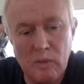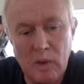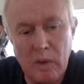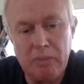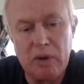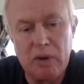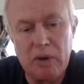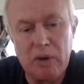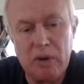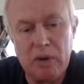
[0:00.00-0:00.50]
The
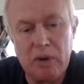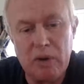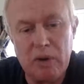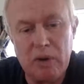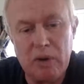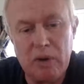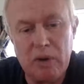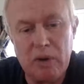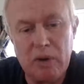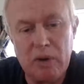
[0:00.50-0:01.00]
women
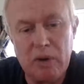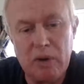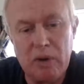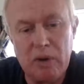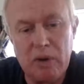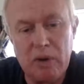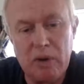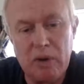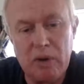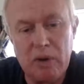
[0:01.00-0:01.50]
want to be
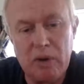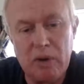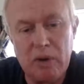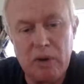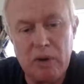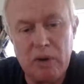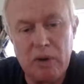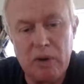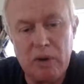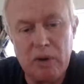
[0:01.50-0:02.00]

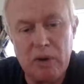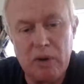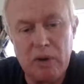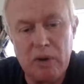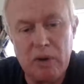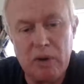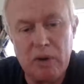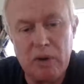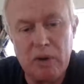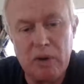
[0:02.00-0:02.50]
sedentary. They're in
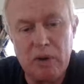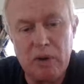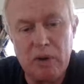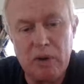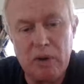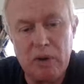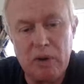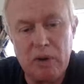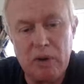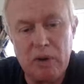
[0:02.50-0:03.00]

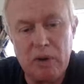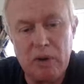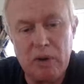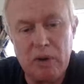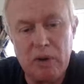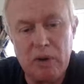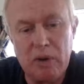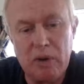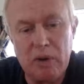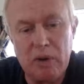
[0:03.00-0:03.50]
opposition to
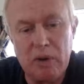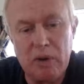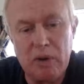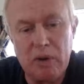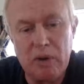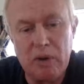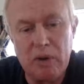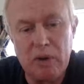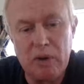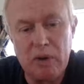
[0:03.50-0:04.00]
the
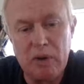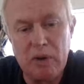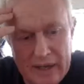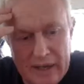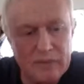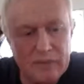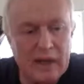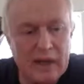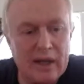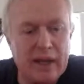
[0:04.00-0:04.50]
men.
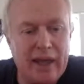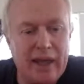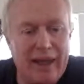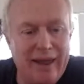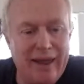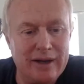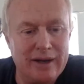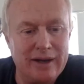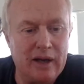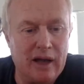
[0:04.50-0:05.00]
The
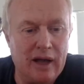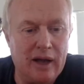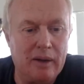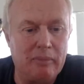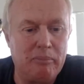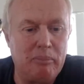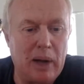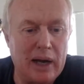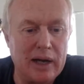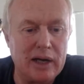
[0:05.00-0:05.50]
men
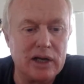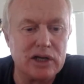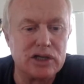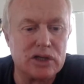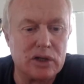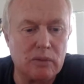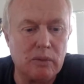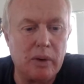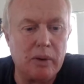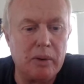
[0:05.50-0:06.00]
can
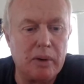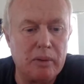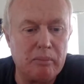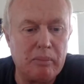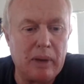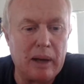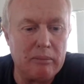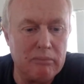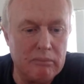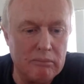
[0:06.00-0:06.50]
punish the
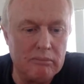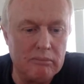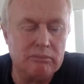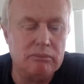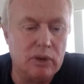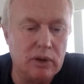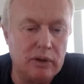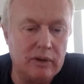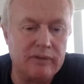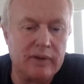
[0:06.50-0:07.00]
women by
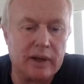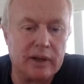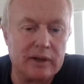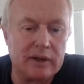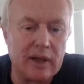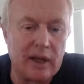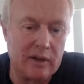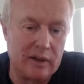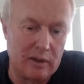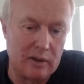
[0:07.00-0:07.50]

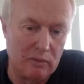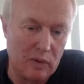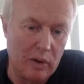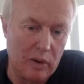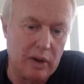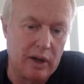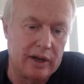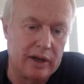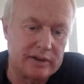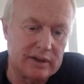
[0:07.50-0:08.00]
moving.
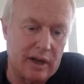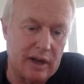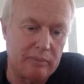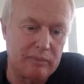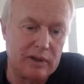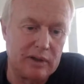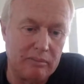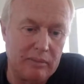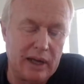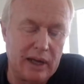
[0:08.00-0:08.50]
It's
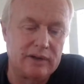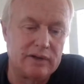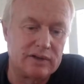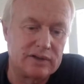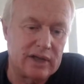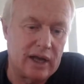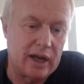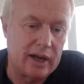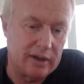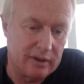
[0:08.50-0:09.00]
up to the
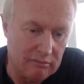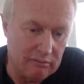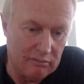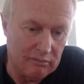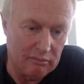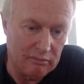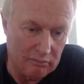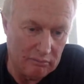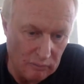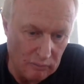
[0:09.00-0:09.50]
men to
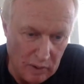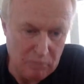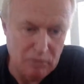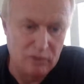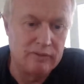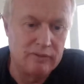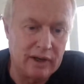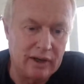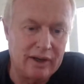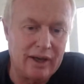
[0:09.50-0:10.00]
say,
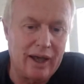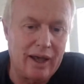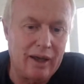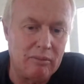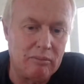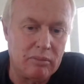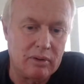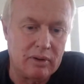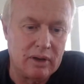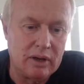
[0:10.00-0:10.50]
we're moving
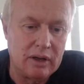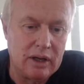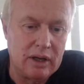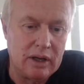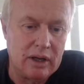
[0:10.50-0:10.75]
camp.